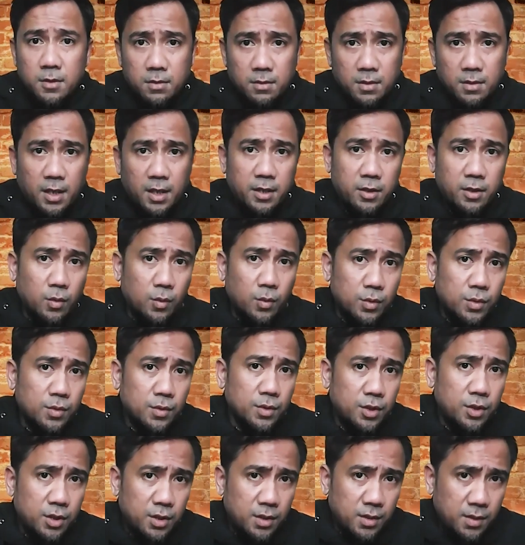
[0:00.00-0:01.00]
Knight goes
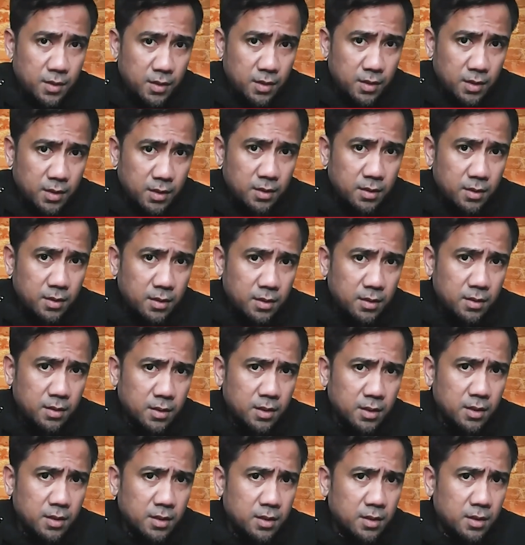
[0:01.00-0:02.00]
to g6.
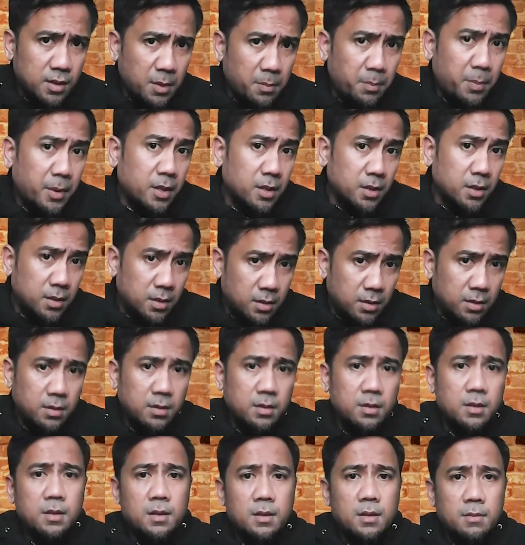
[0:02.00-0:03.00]
Typical.
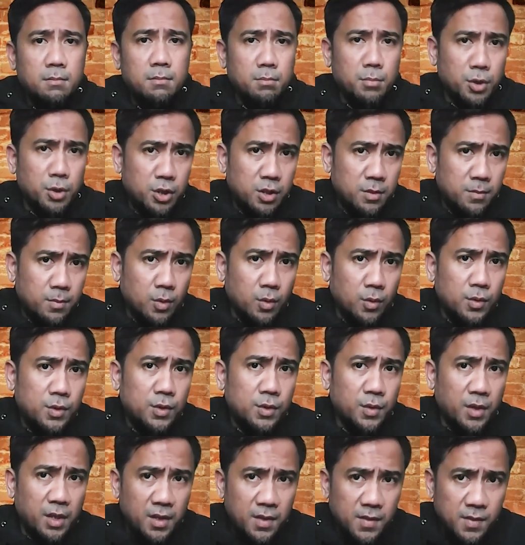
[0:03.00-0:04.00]
Bishop
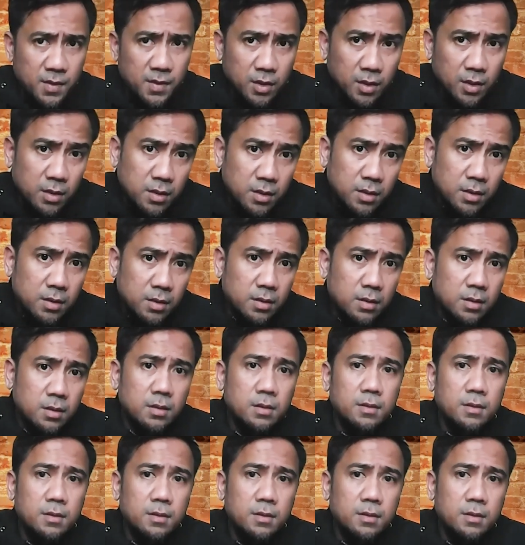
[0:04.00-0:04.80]
goes to e6.